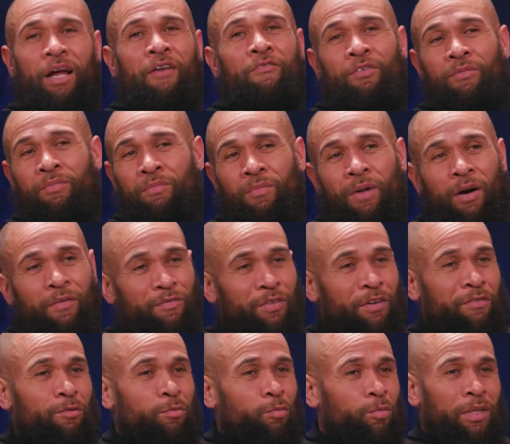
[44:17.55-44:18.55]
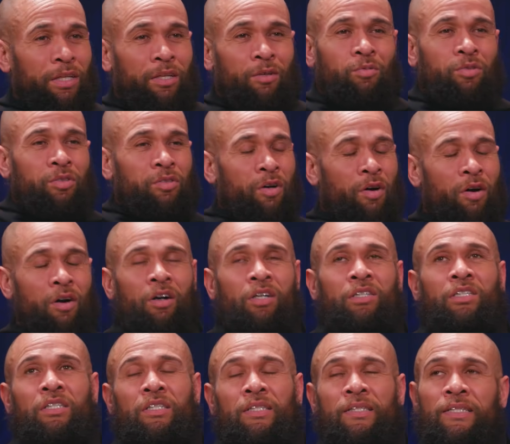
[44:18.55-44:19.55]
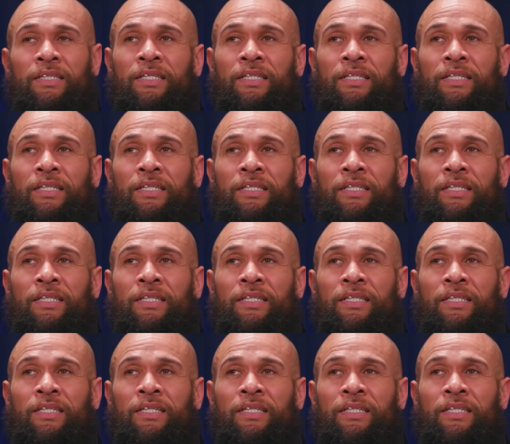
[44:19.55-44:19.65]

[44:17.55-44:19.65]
every month, every week was hard.